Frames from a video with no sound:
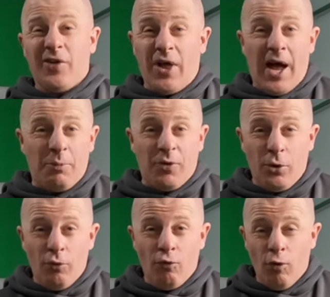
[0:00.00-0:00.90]
just
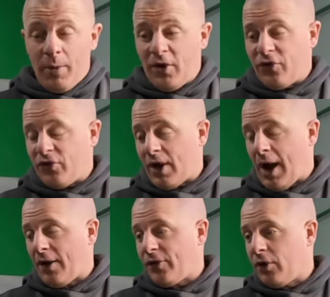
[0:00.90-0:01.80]
absolute rubbish
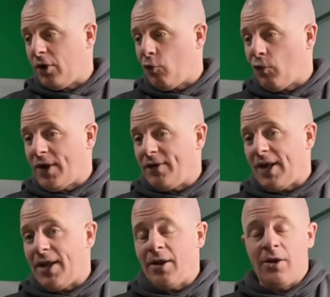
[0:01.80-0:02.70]
at
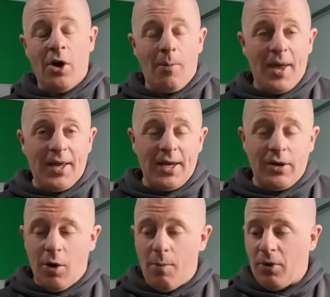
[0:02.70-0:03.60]
reselling and not making
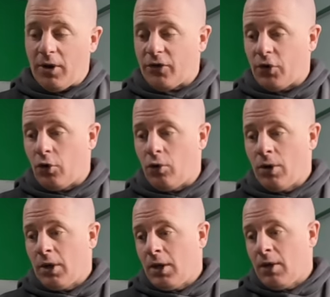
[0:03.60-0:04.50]
no money at all.
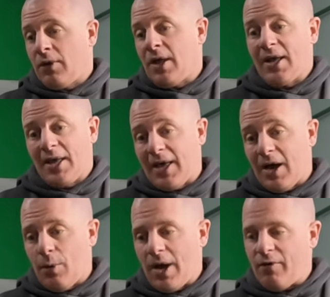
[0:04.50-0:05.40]
Then they can
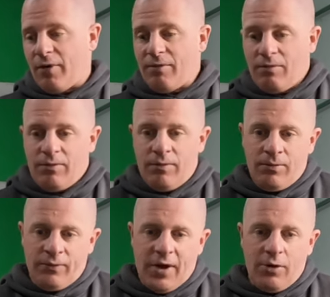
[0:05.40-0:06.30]
get away with it.
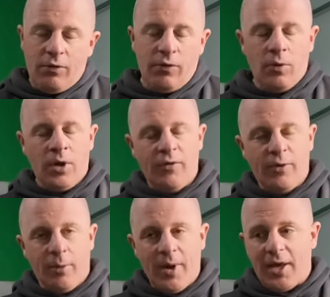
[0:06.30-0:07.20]
Fair enough. If
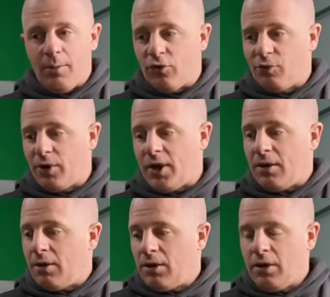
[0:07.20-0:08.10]
you're not making much
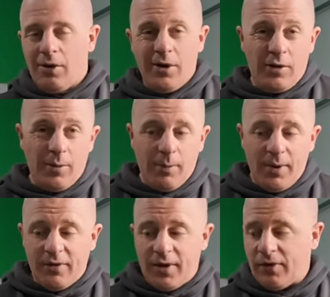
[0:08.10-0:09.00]
money, you don't need to be a
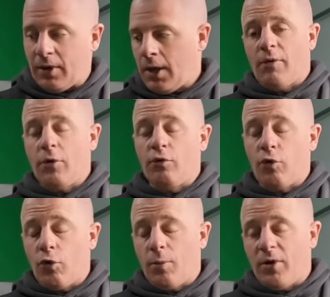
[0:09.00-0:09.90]
business. I've heard
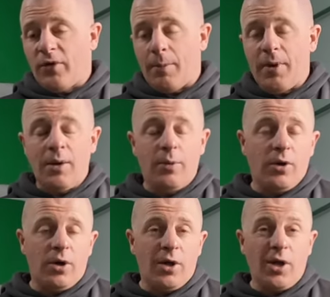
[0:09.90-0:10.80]
rumors that
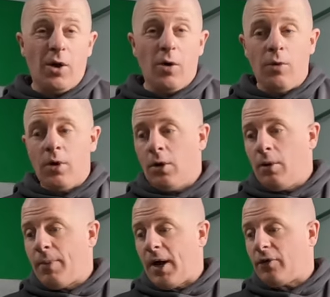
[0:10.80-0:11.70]
people are going to go
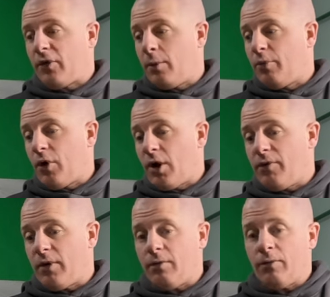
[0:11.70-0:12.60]
back to
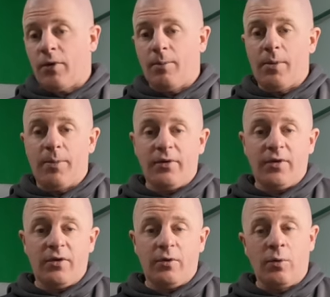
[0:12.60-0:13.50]
private from their
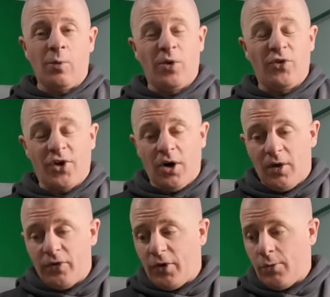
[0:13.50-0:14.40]
business, which you
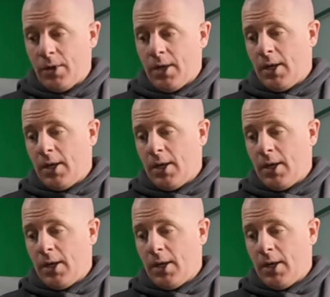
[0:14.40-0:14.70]
can't do.